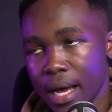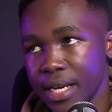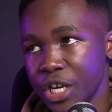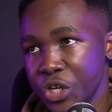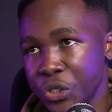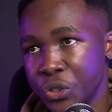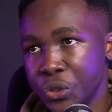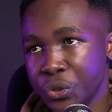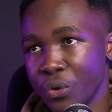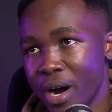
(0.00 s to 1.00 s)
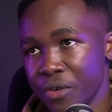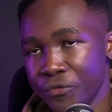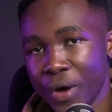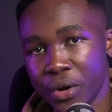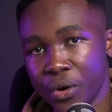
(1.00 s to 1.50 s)
I need you to do one
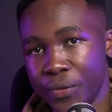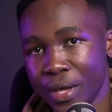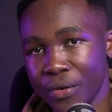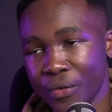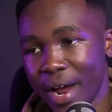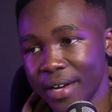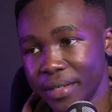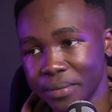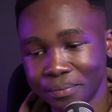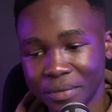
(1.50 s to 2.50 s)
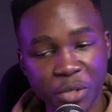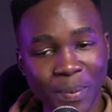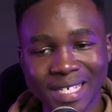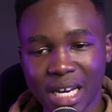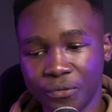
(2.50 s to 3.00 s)
final thing, right?
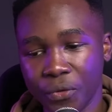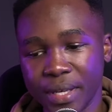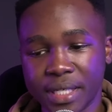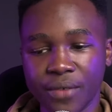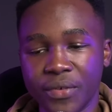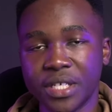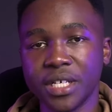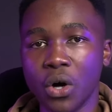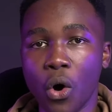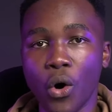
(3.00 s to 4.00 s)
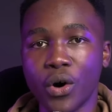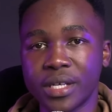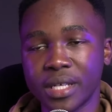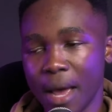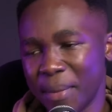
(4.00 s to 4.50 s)
especially for the 17
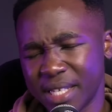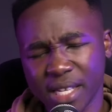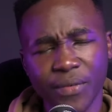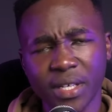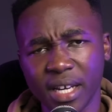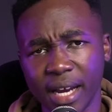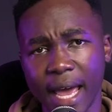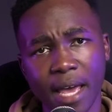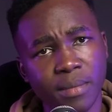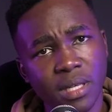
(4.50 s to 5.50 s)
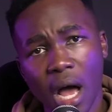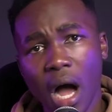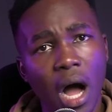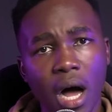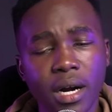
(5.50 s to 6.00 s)
odds. I mean, 17 games,
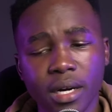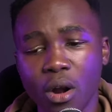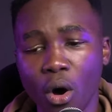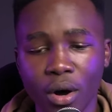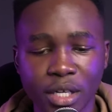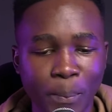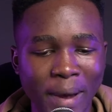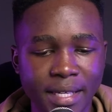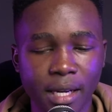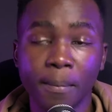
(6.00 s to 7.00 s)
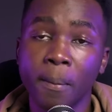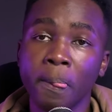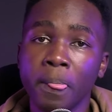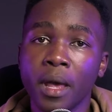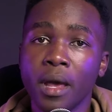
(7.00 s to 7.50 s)
100 odds bet slip.
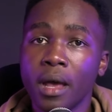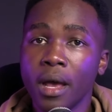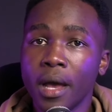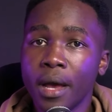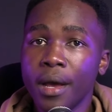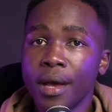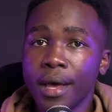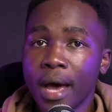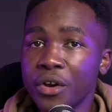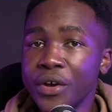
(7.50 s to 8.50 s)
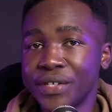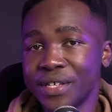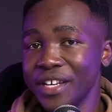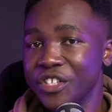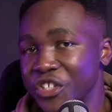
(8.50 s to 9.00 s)
I know
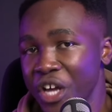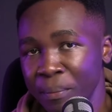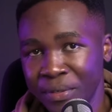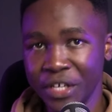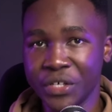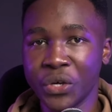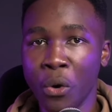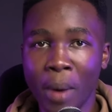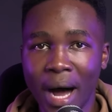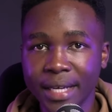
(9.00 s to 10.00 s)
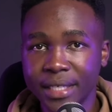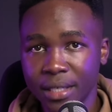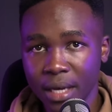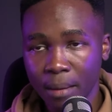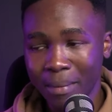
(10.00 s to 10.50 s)
it's tempting so
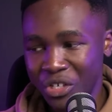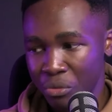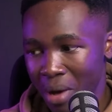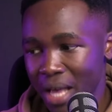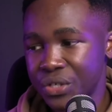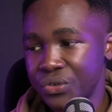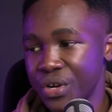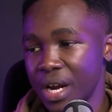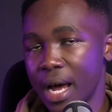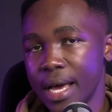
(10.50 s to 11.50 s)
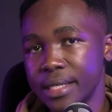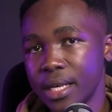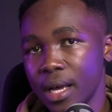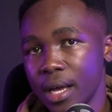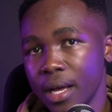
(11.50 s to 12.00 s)
much, but you must realize